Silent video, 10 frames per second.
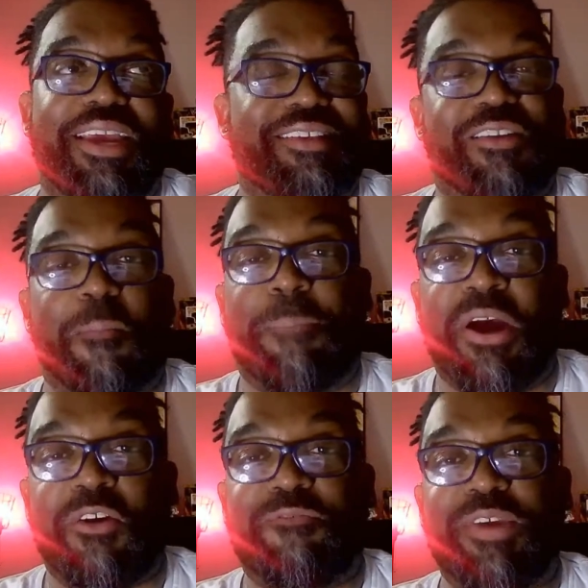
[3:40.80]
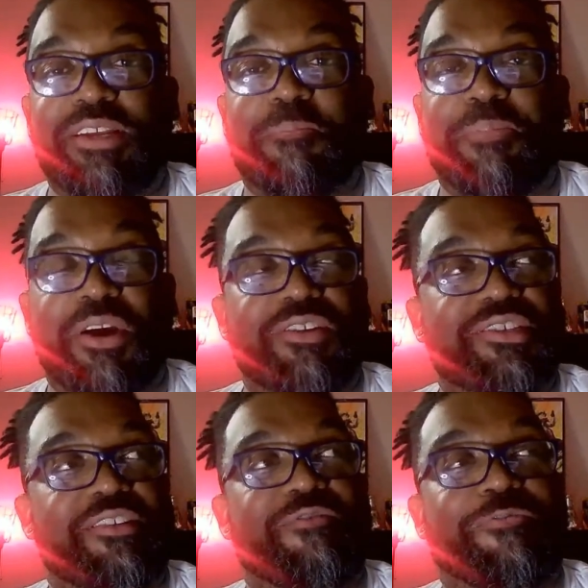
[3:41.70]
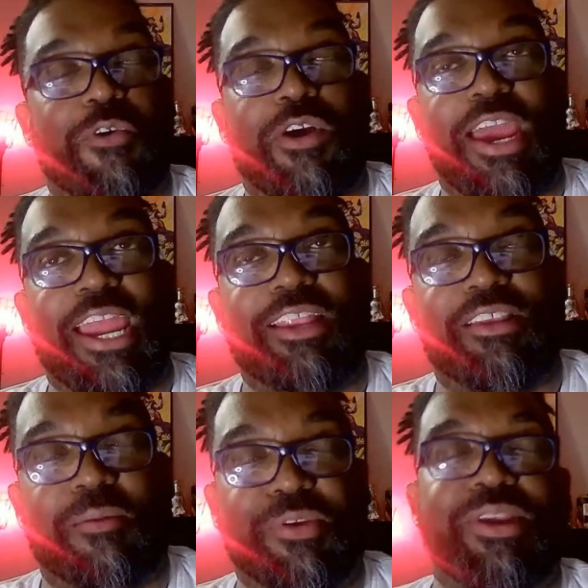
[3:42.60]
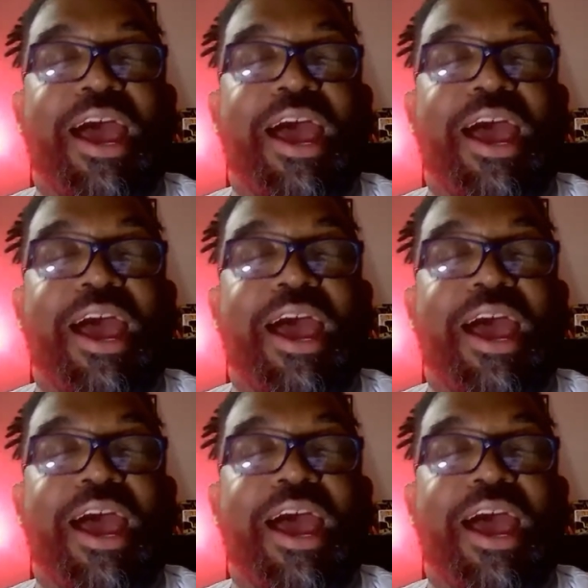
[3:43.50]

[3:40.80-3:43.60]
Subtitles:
is the perfect person for AEW.